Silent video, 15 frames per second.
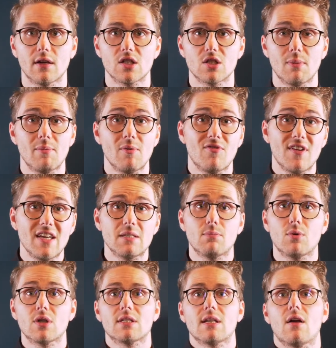So maybe
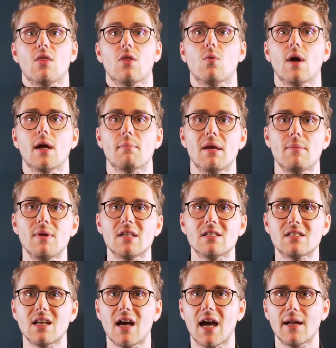Facebook is out the way. Maybe it's
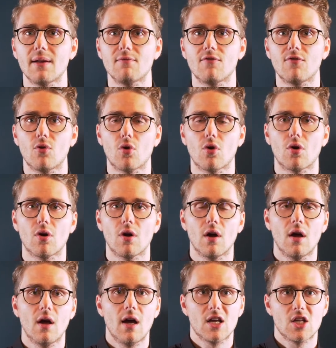time for
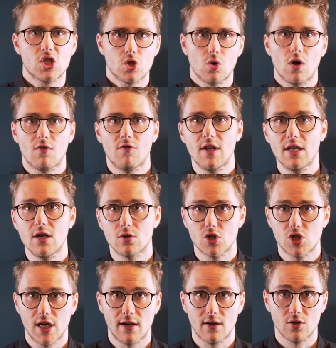a strong video
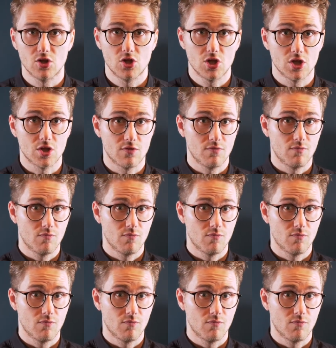channel such as